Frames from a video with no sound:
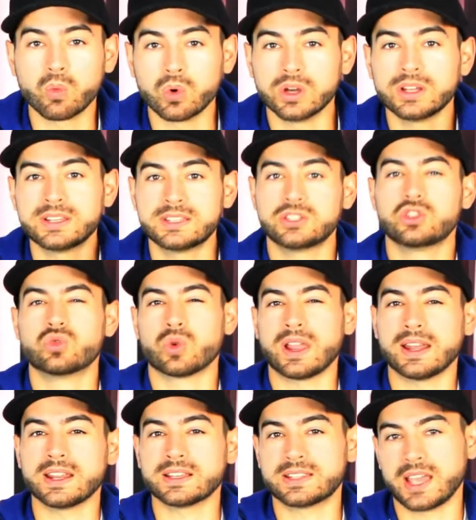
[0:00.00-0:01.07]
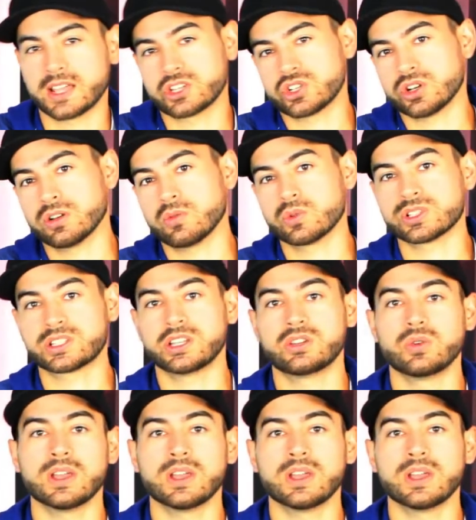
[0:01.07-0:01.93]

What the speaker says: wood grainy texture, was to do